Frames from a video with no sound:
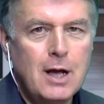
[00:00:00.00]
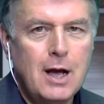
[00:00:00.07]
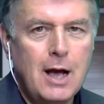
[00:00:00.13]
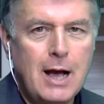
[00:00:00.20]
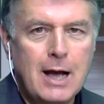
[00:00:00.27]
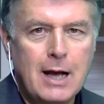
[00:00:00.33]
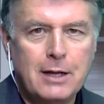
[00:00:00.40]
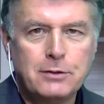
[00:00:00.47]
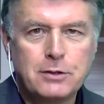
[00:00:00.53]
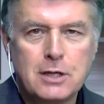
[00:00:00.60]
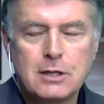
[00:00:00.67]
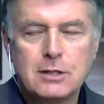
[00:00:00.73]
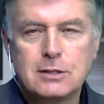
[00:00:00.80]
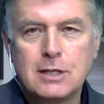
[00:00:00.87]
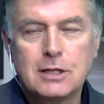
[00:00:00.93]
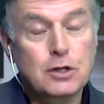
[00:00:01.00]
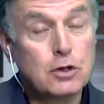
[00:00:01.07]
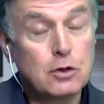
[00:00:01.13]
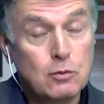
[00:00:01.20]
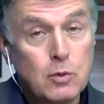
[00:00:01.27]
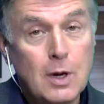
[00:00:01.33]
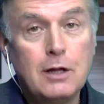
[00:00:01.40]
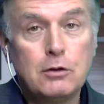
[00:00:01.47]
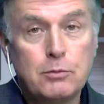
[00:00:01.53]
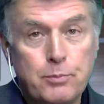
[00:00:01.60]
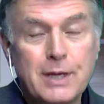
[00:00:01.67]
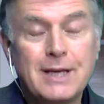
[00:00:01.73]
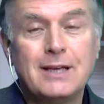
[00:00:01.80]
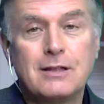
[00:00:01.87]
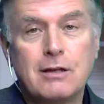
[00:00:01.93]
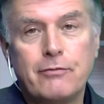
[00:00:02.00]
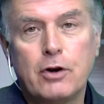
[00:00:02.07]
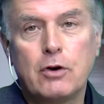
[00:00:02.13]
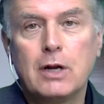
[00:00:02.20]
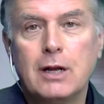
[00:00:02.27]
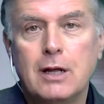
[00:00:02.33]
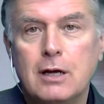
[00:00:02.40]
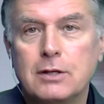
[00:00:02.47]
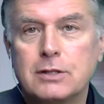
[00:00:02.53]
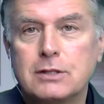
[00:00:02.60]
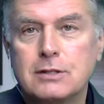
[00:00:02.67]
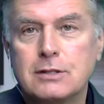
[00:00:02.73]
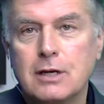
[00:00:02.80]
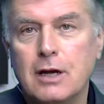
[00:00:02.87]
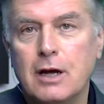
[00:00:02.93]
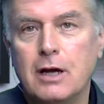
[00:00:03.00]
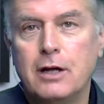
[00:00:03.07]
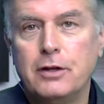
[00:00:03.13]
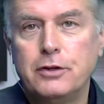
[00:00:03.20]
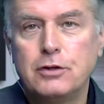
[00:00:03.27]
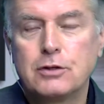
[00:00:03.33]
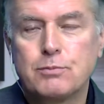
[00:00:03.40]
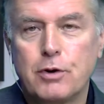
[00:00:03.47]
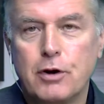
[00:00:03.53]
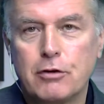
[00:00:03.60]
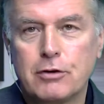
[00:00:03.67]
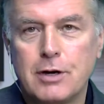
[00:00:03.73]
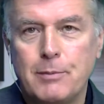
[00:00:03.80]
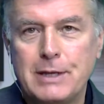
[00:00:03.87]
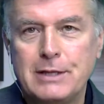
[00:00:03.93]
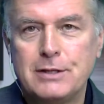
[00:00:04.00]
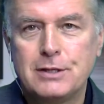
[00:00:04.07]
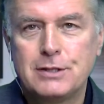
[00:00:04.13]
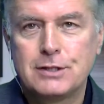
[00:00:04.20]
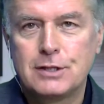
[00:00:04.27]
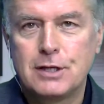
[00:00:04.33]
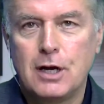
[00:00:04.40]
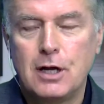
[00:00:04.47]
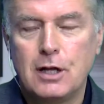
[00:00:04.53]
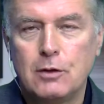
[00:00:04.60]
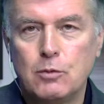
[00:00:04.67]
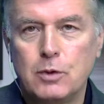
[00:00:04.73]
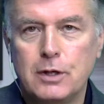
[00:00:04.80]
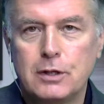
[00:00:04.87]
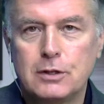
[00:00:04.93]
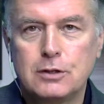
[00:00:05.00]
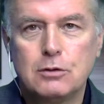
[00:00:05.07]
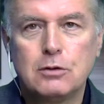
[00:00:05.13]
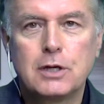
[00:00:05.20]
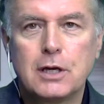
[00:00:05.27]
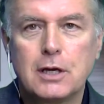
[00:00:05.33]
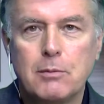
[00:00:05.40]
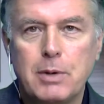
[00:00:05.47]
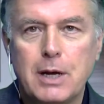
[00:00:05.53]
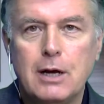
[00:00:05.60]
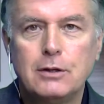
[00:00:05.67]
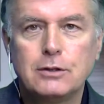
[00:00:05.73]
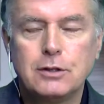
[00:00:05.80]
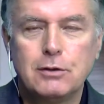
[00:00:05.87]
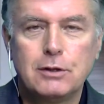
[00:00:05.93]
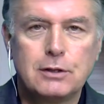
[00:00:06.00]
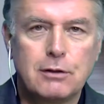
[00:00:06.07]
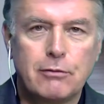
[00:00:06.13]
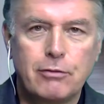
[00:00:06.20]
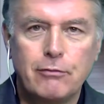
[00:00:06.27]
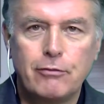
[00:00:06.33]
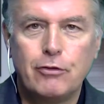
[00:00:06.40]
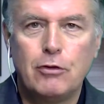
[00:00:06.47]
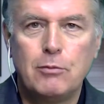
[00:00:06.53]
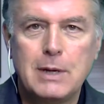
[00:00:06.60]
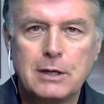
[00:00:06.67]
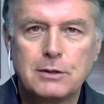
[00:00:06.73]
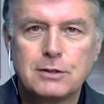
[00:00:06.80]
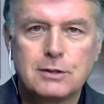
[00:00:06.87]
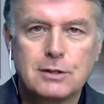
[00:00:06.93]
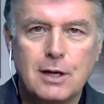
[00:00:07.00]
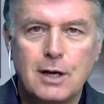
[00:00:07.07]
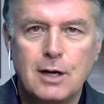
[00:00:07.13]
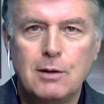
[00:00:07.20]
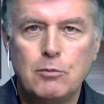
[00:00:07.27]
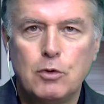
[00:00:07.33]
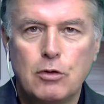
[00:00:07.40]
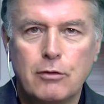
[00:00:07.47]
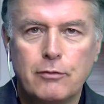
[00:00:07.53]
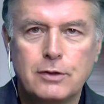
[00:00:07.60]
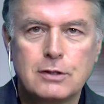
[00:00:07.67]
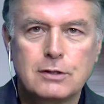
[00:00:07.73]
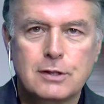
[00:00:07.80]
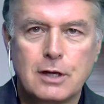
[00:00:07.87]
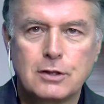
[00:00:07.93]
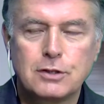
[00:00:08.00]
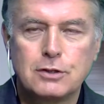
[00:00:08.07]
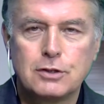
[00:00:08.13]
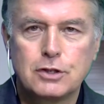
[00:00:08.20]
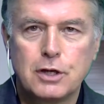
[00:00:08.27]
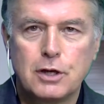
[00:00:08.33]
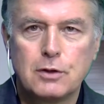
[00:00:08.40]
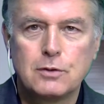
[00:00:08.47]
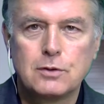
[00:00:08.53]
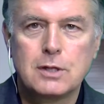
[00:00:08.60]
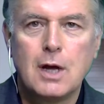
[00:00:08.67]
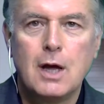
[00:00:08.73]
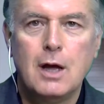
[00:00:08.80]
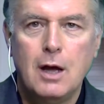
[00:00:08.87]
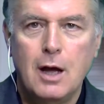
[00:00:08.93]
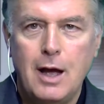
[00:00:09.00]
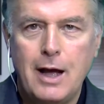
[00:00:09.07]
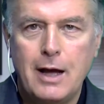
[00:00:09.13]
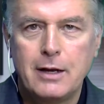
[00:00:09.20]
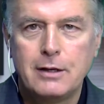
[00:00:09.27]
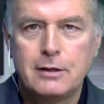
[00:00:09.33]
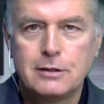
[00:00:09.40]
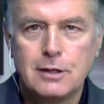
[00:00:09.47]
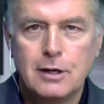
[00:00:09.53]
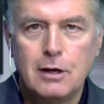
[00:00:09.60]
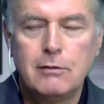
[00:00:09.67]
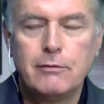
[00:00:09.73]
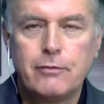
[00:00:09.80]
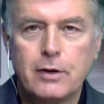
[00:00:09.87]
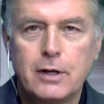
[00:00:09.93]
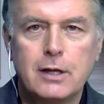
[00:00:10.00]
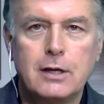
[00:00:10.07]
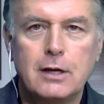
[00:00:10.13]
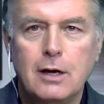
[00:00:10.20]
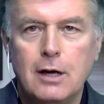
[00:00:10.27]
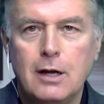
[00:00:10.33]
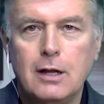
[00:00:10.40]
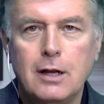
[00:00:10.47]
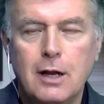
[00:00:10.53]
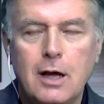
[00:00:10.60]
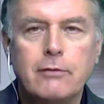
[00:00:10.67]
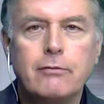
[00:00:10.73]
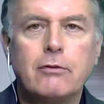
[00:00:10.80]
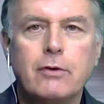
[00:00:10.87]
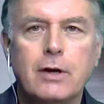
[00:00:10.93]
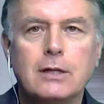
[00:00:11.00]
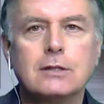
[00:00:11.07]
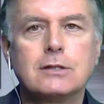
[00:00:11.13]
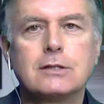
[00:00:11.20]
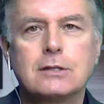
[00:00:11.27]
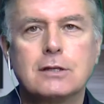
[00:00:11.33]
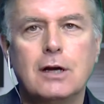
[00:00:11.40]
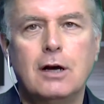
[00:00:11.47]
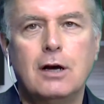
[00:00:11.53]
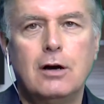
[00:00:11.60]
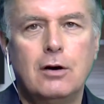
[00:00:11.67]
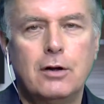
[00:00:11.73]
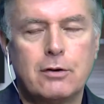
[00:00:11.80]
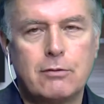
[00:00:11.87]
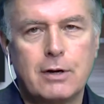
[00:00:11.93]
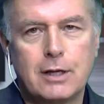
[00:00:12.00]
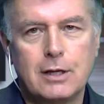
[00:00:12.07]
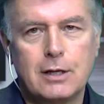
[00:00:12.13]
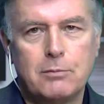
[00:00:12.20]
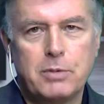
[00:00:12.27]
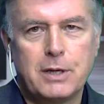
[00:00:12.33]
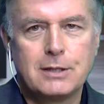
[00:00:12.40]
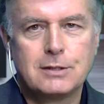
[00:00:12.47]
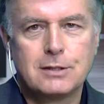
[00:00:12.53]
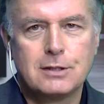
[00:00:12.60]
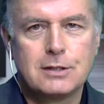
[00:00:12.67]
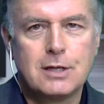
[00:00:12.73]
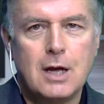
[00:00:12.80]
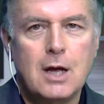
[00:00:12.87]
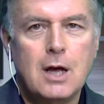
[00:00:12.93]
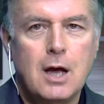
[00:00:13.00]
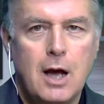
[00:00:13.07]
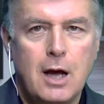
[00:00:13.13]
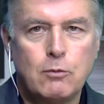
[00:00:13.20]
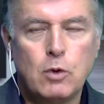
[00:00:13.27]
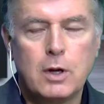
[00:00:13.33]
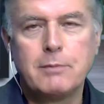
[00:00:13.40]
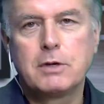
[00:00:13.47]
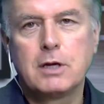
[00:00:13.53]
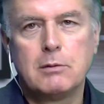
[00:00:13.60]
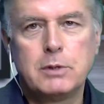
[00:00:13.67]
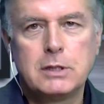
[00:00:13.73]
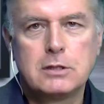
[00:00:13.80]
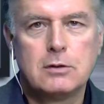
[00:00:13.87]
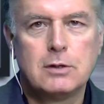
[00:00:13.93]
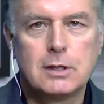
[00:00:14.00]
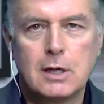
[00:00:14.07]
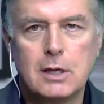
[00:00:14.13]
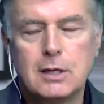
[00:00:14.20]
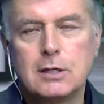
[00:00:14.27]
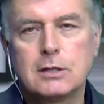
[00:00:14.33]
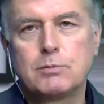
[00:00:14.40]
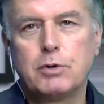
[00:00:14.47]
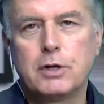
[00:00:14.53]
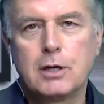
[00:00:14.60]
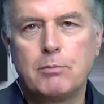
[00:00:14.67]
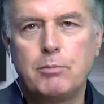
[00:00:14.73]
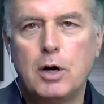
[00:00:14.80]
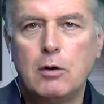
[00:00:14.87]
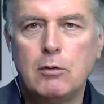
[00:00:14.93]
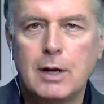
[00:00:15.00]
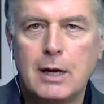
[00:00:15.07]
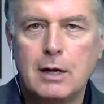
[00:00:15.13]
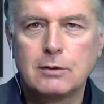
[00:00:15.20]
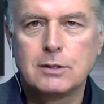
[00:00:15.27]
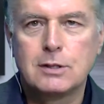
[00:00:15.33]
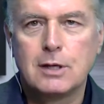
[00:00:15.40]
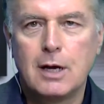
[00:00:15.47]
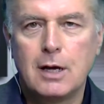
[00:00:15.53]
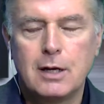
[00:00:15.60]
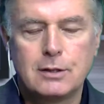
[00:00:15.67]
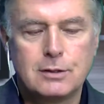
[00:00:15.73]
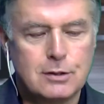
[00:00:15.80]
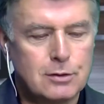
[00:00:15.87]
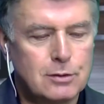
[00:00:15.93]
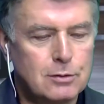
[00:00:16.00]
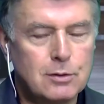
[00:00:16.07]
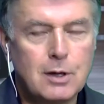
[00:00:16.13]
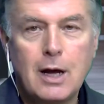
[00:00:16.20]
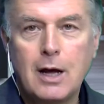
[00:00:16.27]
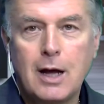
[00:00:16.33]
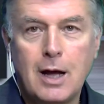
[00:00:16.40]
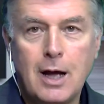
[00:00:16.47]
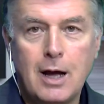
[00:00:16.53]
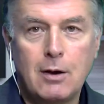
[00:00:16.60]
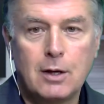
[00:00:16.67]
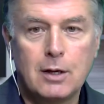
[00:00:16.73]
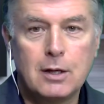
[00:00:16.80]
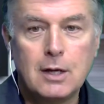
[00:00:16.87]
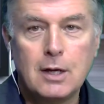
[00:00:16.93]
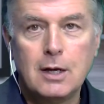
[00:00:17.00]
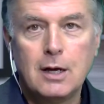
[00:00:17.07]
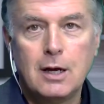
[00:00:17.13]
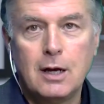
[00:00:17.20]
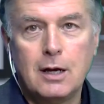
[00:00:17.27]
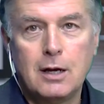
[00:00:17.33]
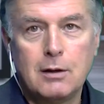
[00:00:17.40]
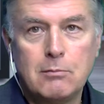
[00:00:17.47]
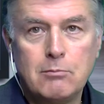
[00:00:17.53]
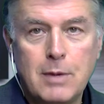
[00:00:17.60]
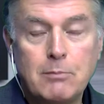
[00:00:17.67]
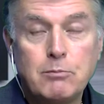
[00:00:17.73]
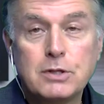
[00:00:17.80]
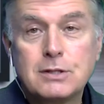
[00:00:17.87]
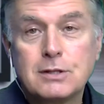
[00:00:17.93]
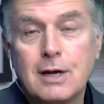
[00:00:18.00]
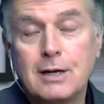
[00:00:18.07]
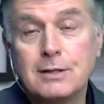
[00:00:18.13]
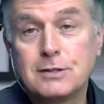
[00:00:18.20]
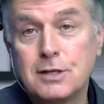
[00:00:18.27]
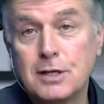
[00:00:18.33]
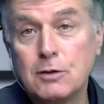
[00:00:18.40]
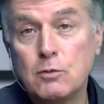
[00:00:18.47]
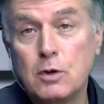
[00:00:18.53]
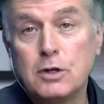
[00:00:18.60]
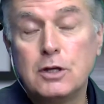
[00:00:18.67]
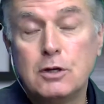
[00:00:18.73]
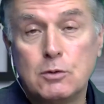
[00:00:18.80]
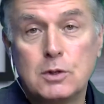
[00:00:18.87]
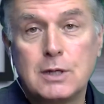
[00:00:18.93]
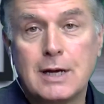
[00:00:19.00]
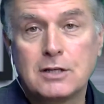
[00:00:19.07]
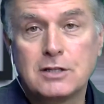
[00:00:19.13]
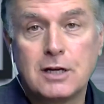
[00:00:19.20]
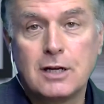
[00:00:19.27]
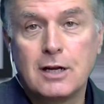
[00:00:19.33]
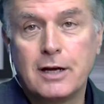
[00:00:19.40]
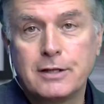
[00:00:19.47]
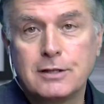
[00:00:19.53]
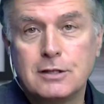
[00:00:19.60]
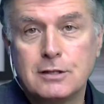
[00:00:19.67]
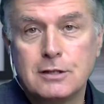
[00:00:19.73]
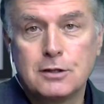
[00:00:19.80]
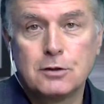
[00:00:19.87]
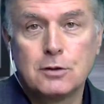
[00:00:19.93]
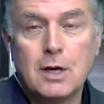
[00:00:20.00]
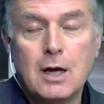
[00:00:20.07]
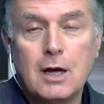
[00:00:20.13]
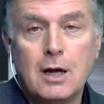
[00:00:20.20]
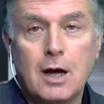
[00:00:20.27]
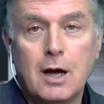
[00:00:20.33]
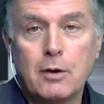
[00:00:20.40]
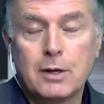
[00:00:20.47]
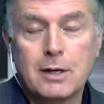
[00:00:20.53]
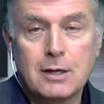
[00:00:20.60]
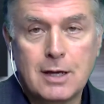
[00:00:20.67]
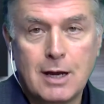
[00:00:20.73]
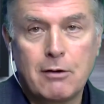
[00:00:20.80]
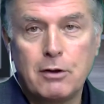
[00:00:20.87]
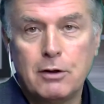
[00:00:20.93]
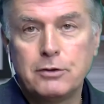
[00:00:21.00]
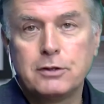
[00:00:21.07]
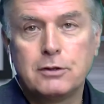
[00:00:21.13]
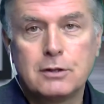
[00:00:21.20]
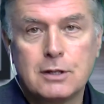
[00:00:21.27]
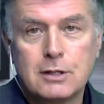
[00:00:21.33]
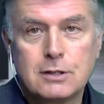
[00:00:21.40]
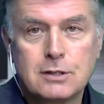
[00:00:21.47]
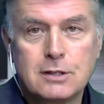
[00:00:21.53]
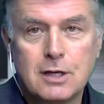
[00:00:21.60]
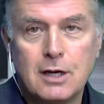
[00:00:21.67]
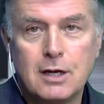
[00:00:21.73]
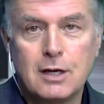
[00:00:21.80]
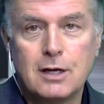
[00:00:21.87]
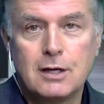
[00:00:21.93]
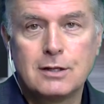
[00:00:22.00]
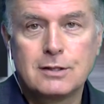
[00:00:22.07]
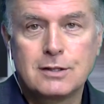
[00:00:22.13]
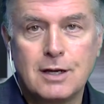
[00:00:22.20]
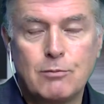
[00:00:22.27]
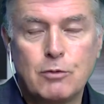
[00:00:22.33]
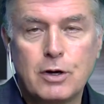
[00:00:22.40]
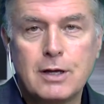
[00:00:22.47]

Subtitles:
and this could well be the very last news program in this style. We're talking about doing different formats, more of discussion shows, and hopefully live events on a regular basis. And what I'm going to be doing is putting a poll out to our members and seeing what you would actually like to do. We can carry on doing this summary